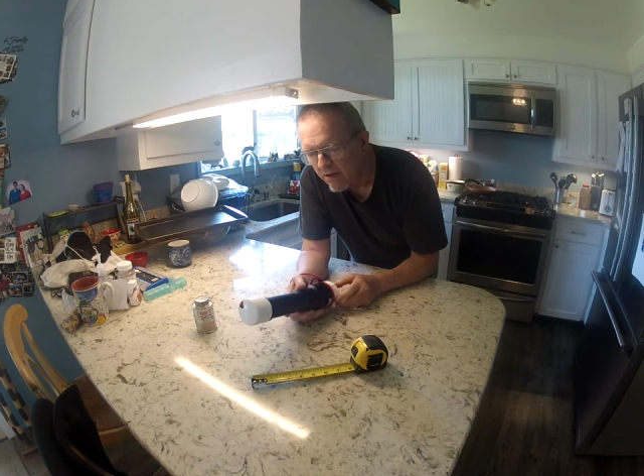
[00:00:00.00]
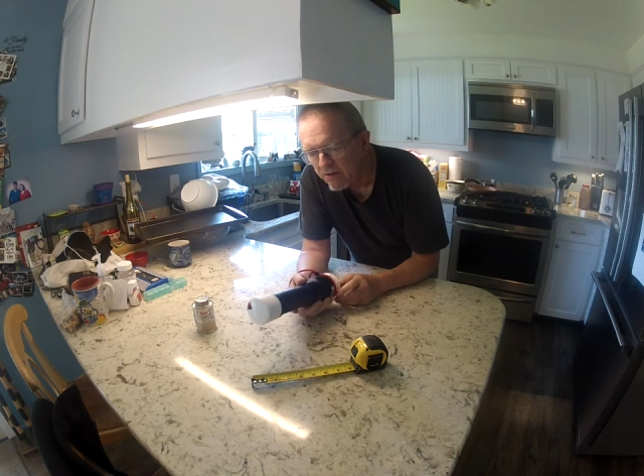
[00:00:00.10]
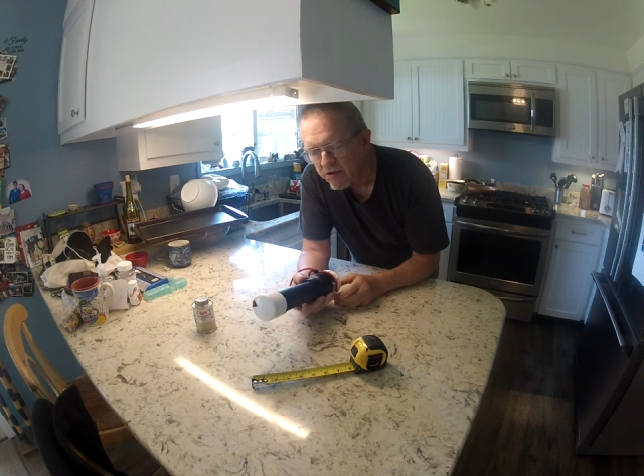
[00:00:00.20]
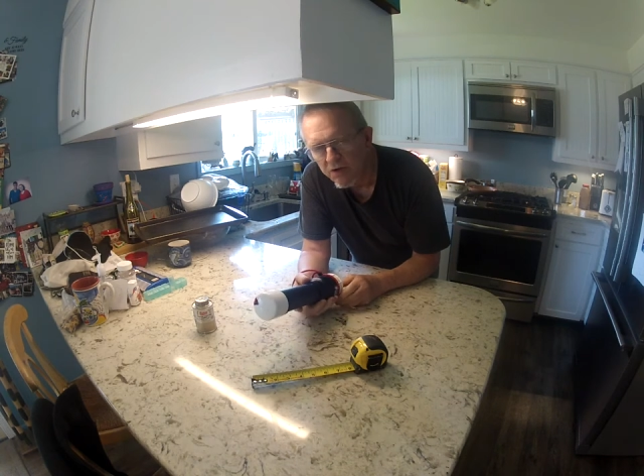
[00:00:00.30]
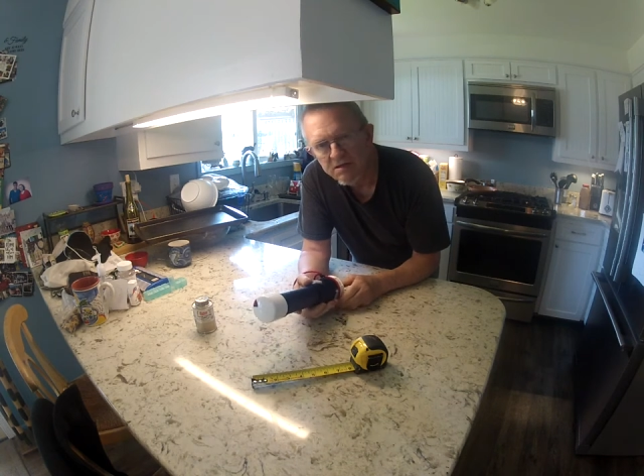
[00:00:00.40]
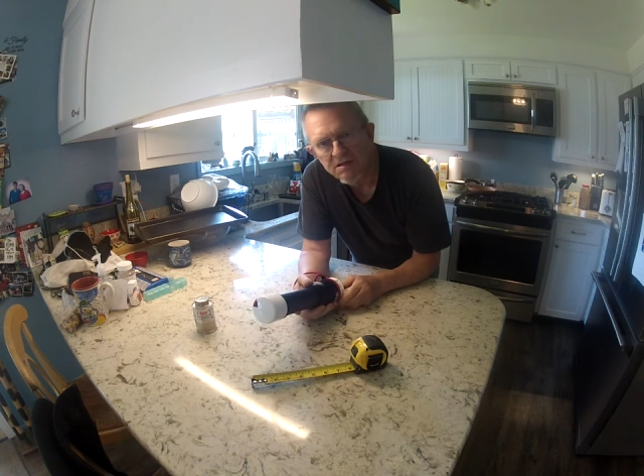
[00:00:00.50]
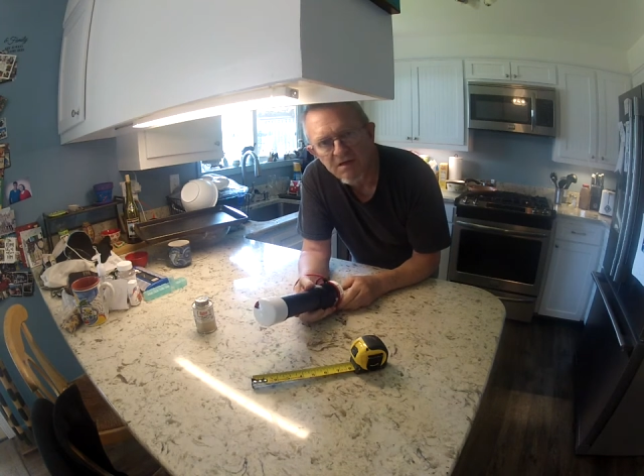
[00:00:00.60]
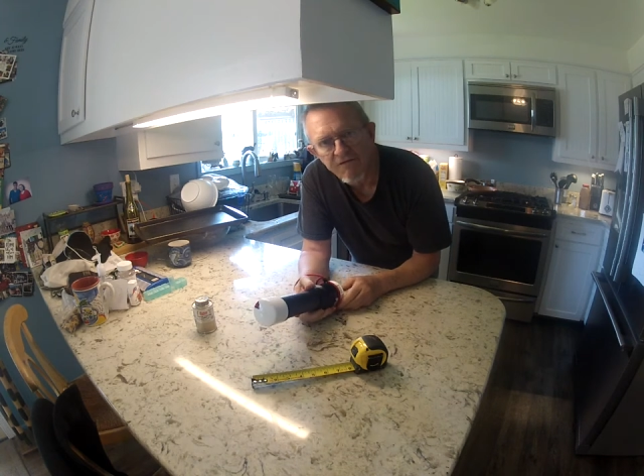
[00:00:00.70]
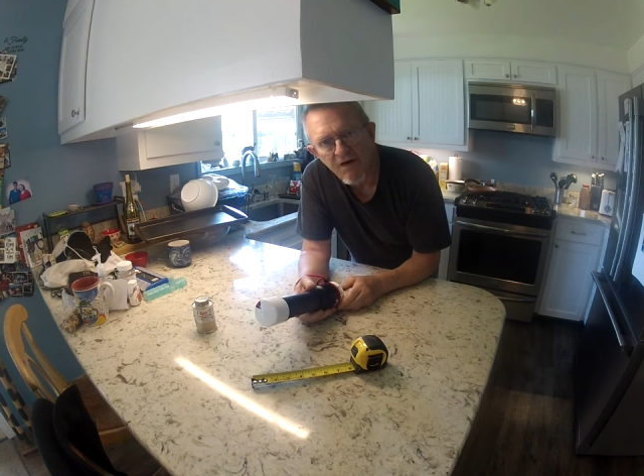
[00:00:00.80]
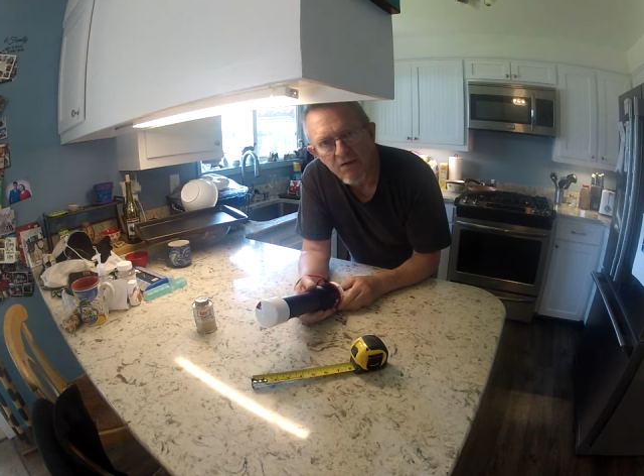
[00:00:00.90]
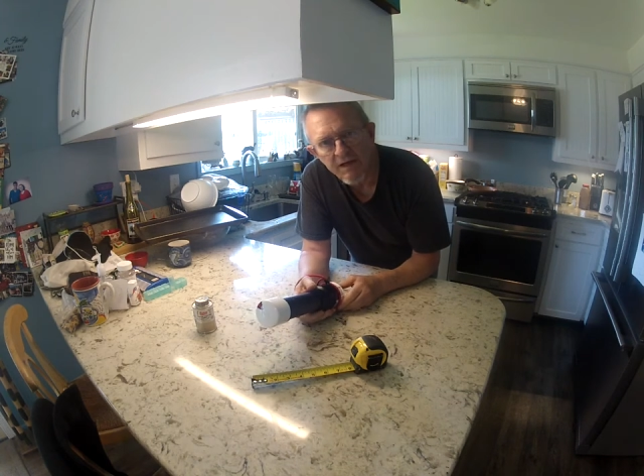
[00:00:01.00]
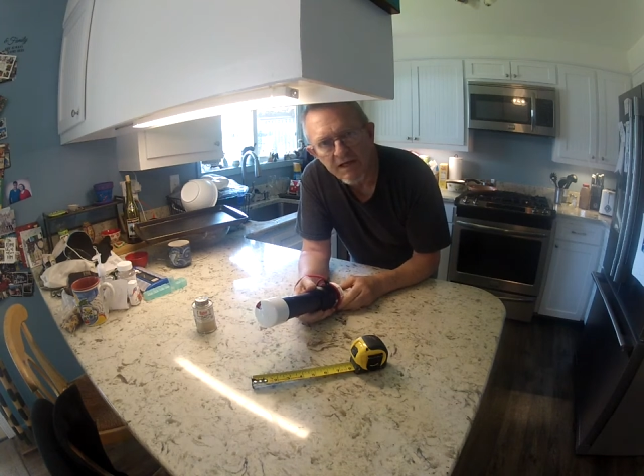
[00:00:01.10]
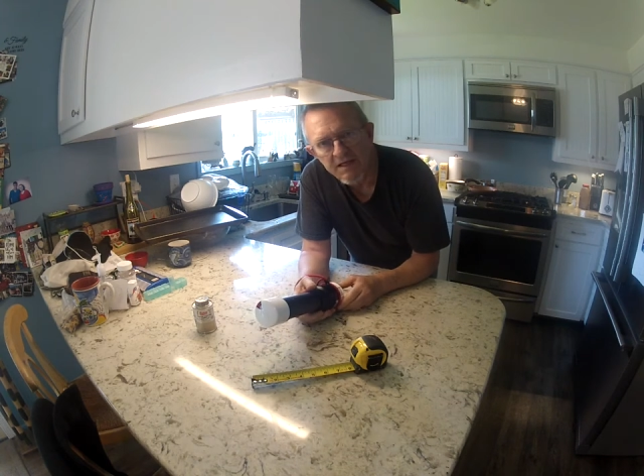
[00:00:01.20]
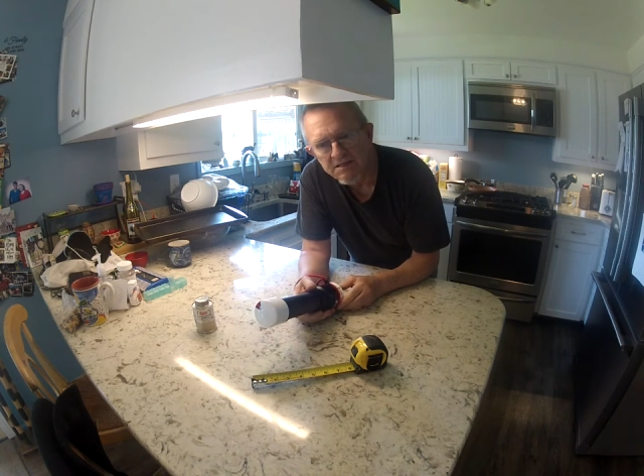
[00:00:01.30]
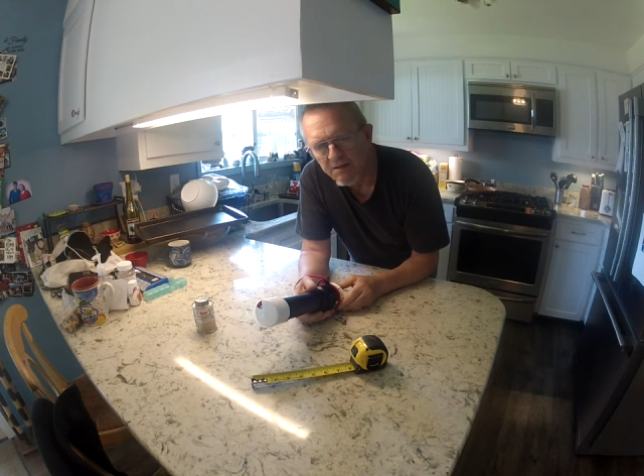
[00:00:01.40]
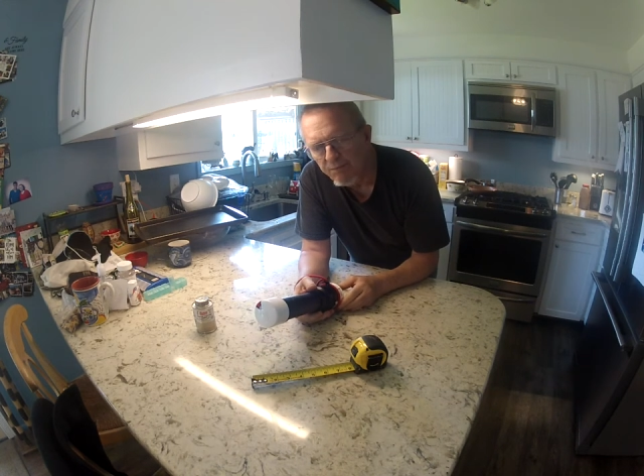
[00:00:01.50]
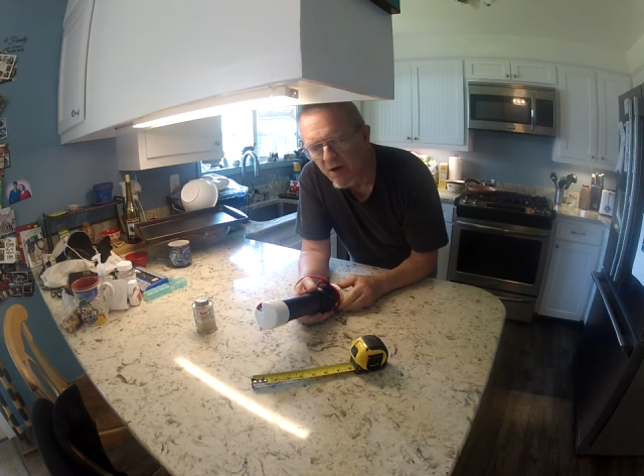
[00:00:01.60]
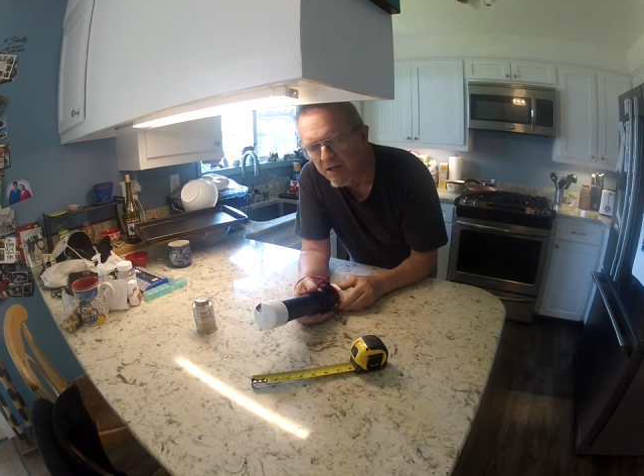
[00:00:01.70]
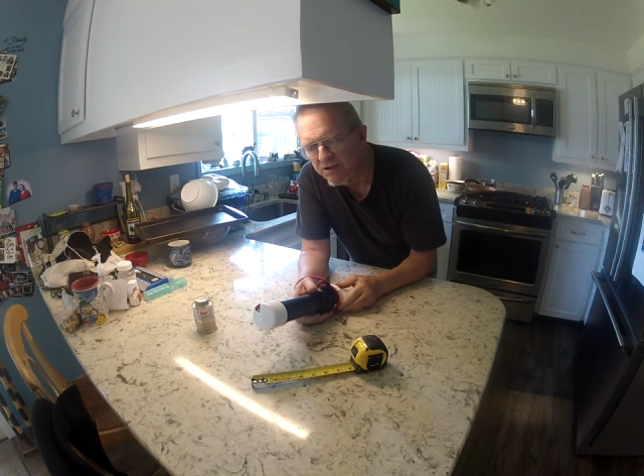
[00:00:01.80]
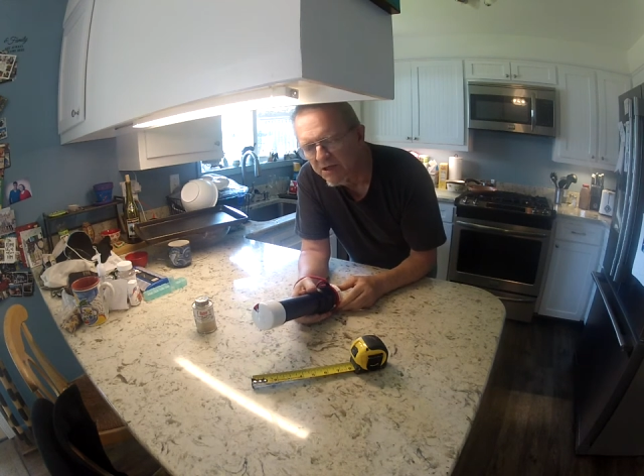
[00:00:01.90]
So this is a fairly easy
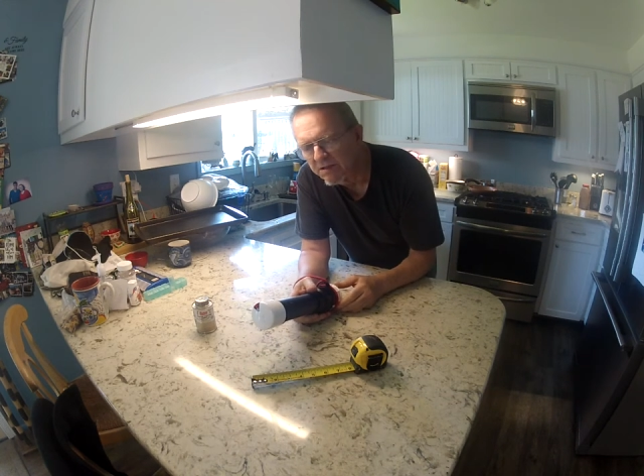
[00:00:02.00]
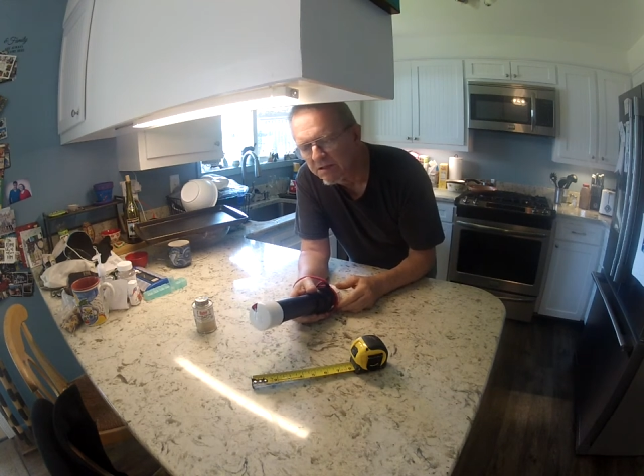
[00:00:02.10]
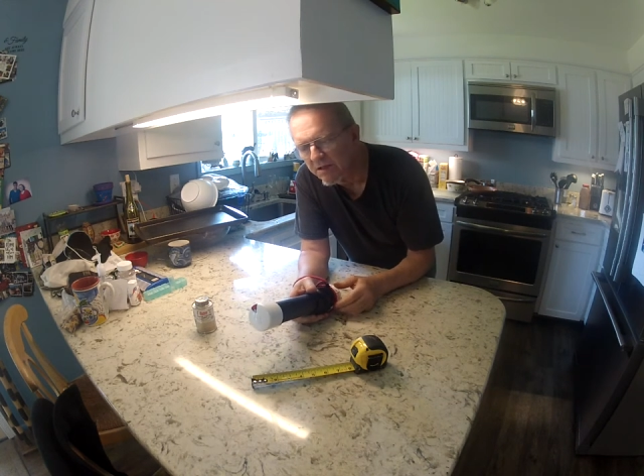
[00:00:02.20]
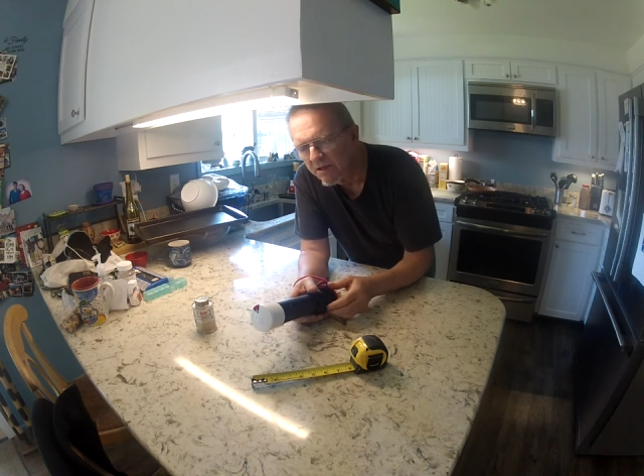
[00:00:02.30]
project.